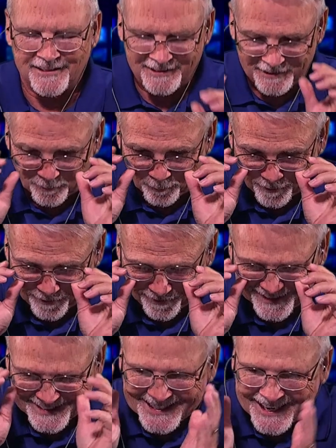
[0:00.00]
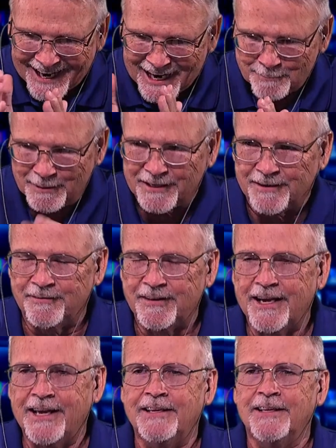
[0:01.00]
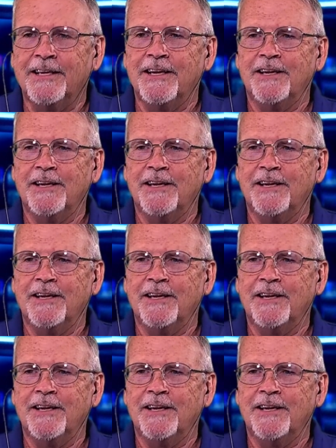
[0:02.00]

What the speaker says: I need to work on the timing of that.